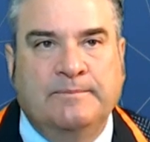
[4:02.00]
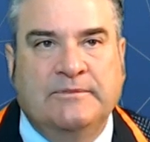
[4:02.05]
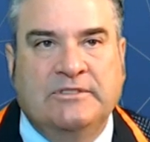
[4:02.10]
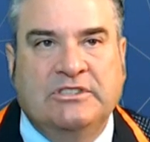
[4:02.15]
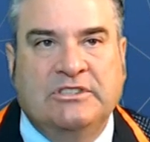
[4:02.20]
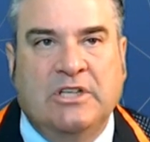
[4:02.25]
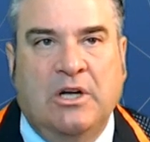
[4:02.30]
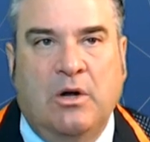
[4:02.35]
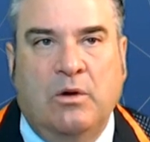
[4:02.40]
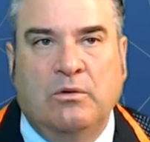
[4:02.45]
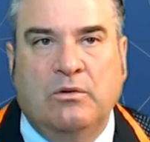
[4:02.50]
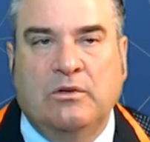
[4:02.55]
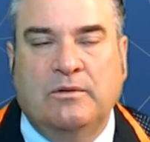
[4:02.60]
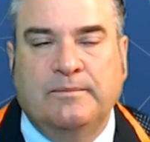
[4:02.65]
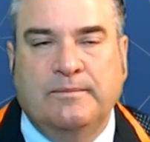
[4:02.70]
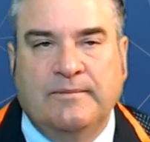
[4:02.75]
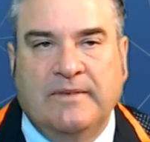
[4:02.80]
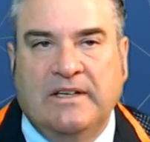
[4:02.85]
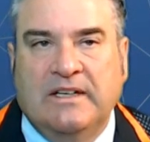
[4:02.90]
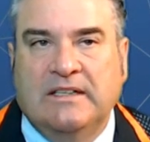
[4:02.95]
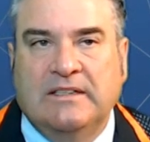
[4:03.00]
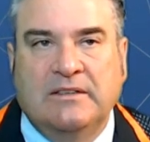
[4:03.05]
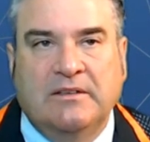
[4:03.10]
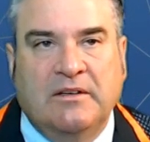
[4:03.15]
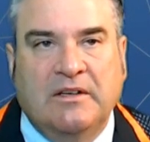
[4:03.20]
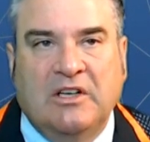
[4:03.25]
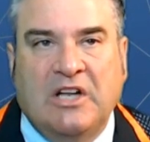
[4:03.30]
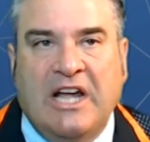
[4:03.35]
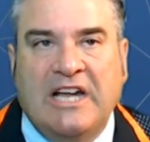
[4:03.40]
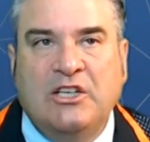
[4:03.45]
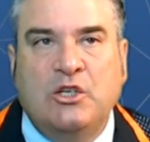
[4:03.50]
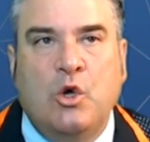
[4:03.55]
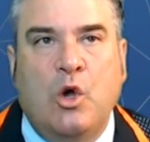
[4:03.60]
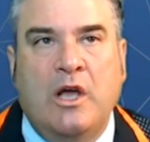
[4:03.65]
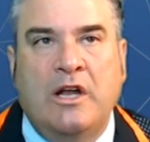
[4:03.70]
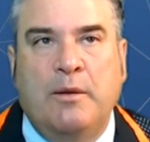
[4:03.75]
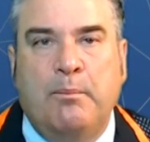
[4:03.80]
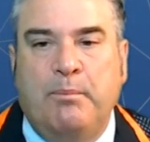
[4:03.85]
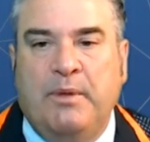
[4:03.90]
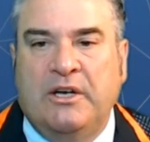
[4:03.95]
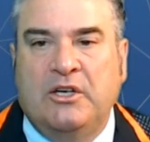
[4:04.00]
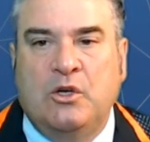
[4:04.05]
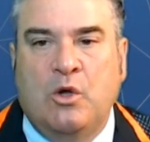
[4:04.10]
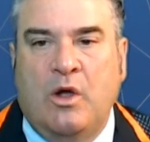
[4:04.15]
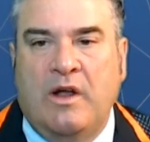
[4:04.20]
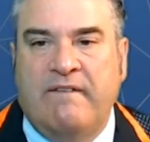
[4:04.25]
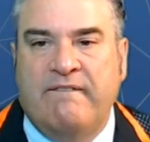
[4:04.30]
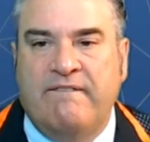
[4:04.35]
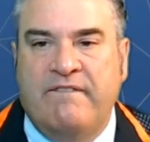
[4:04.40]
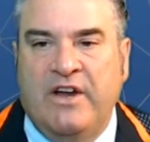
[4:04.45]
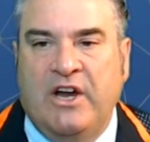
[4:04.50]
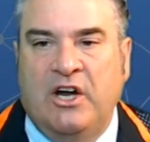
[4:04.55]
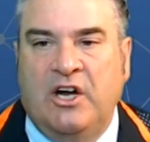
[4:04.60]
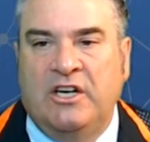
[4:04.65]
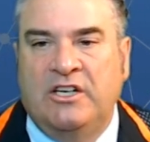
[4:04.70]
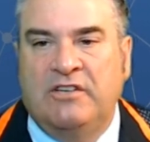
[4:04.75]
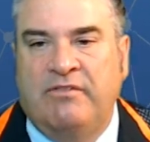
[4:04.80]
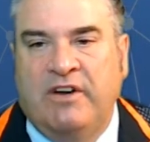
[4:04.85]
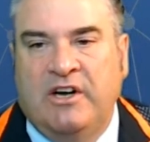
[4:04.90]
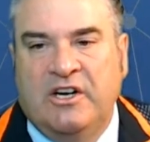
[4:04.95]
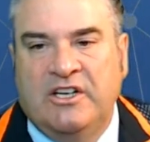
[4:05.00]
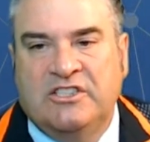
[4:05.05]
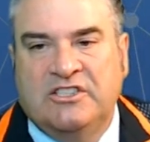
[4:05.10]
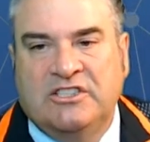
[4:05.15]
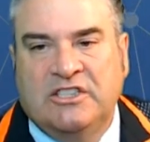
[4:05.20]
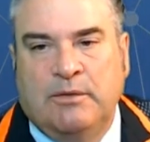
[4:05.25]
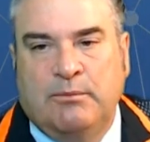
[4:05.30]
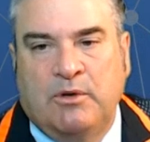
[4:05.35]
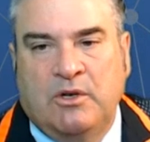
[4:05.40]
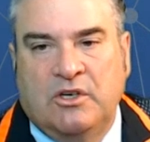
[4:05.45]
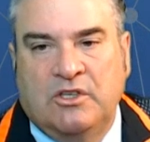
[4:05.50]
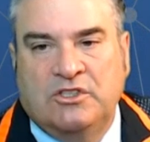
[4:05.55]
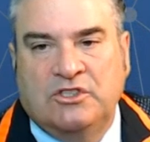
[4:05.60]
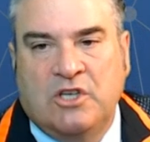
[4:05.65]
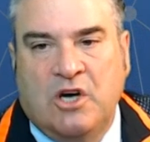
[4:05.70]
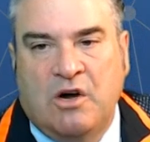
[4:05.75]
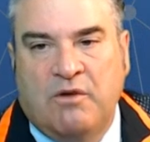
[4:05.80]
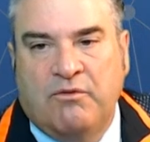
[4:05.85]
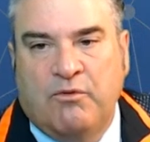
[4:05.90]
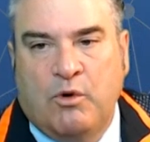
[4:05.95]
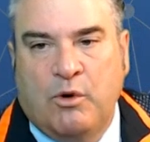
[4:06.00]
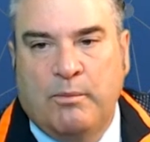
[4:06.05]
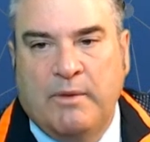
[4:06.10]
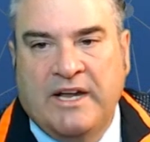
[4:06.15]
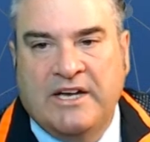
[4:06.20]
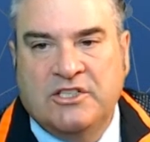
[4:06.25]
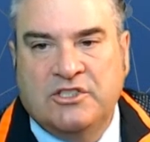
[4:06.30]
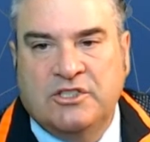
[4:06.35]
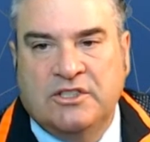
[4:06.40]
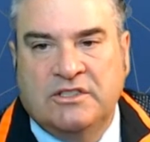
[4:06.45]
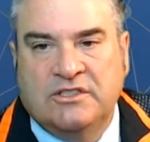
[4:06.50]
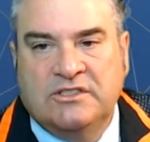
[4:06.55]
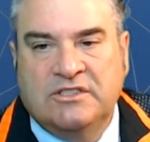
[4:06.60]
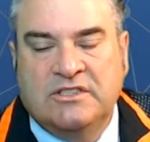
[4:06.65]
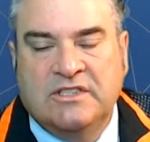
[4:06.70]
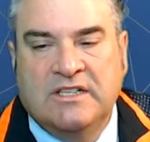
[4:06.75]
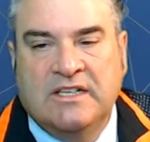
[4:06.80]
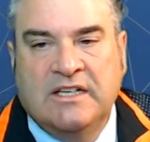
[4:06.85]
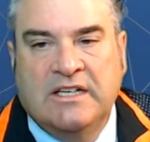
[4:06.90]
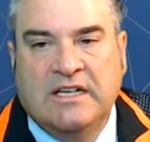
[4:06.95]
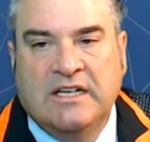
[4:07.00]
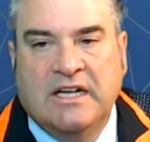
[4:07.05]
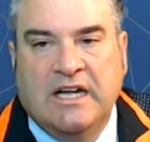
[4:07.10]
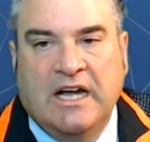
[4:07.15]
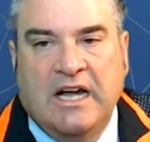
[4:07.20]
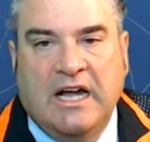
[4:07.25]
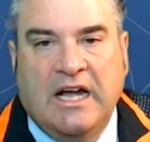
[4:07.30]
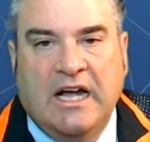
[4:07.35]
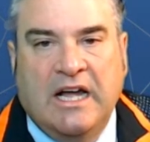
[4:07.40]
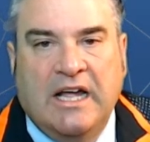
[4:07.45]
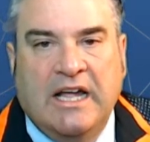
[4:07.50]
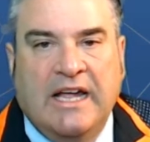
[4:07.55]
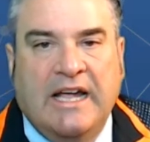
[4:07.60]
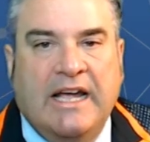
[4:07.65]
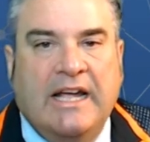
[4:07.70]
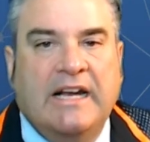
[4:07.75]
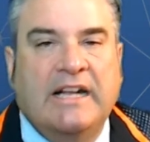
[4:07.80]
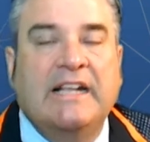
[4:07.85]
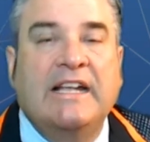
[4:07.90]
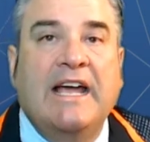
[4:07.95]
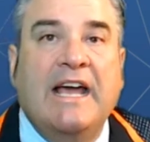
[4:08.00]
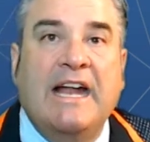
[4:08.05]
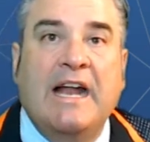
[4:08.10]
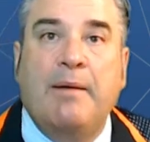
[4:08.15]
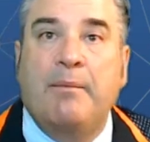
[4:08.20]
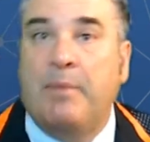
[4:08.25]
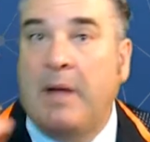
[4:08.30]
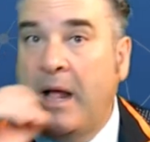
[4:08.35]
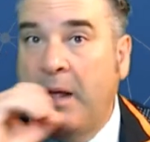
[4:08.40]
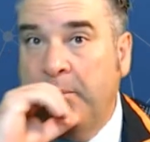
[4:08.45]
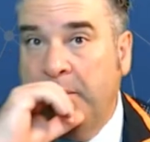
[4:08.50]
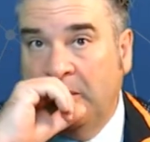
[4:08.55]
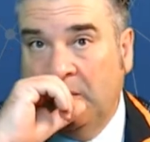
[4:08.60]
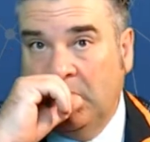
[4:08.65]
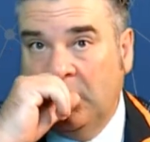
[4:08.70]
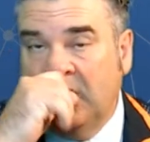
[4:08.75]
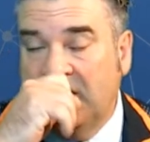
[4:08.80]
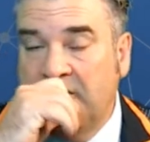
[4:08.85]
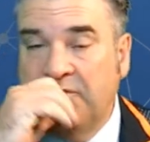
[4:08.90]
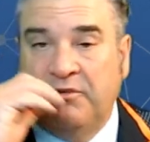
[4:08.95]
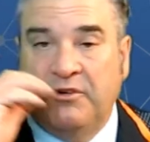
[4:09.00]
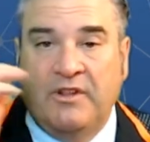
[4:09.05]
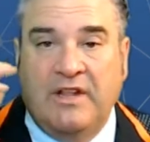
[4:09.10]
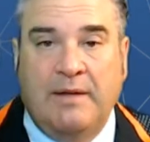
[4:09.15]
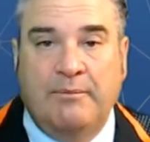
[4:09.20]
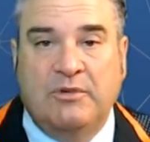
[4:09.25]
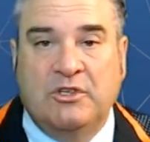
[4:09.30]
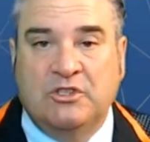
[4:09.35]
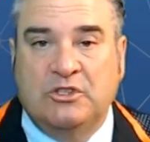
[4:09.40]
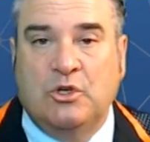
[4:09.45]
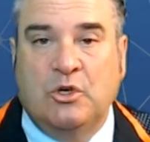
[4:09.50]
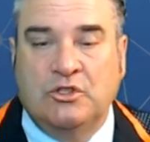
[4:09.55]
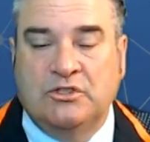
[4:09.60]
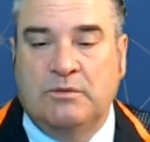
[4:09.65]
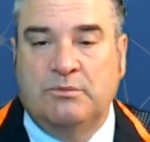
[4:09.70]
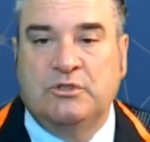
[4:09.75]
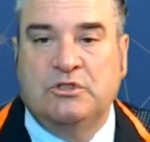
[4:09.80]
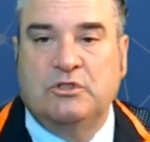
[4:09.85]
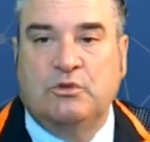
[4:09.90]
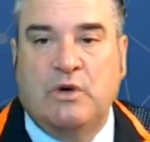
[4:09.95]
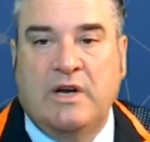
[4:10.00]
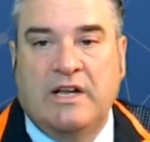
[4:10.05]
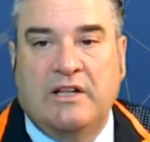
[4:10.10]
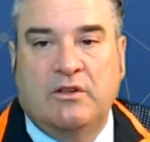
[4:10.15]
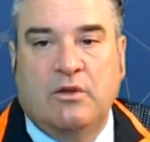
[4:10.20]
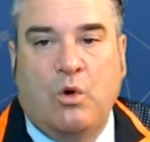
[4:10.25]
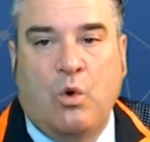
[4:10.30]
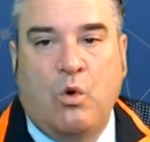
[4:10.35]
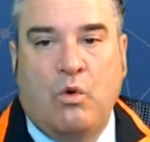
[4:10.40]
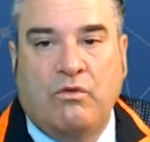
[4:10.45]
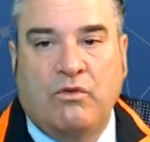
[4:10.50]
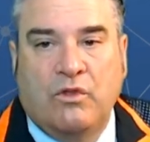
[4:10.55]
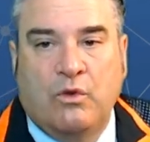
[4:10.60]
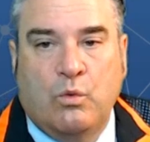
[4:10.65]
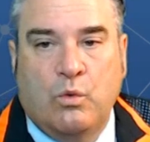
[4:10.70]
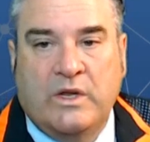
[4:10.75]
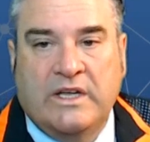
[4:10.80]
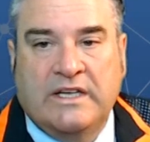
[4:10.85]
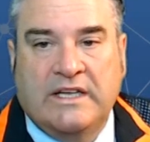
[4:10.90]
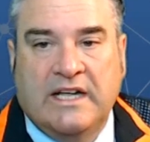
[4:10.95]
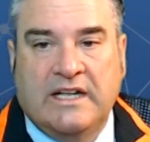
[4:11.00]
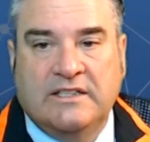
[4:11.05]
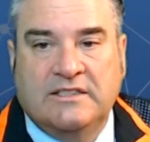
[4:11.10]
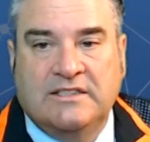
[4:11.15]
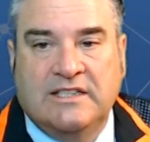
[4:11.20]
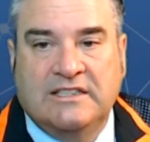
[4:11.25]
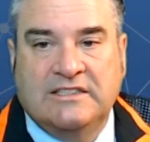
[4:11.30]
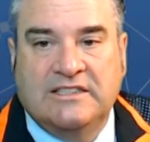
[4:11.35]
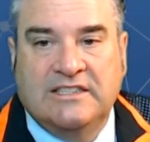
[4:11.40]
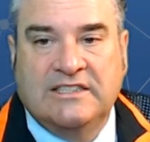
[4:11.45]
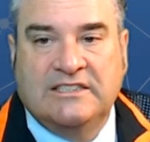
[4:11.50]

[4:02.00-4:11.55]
So Litecoin and Bitcoin, very, very similar chart formations. And again, I'll be looking for them to show some strength over the weekend since